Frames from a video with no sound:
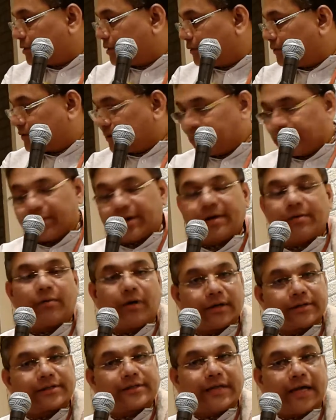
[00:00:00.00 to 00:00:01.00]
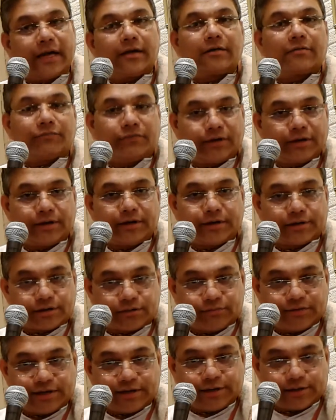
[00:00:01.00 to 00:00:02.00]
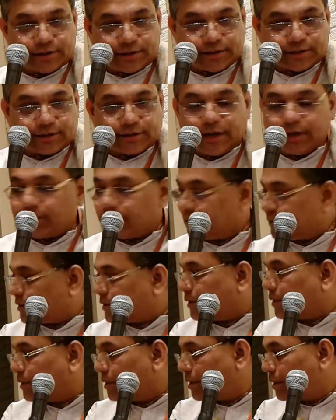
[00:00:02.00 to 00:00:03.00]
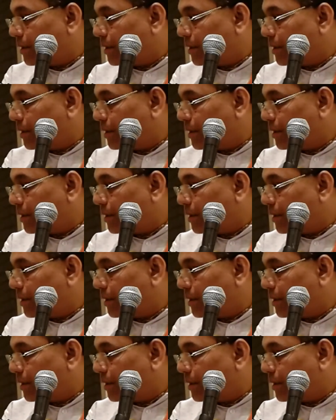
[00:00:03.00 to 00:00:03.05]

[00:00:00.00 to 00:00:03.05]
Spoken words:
If somebody wants that, we discuss that rasa.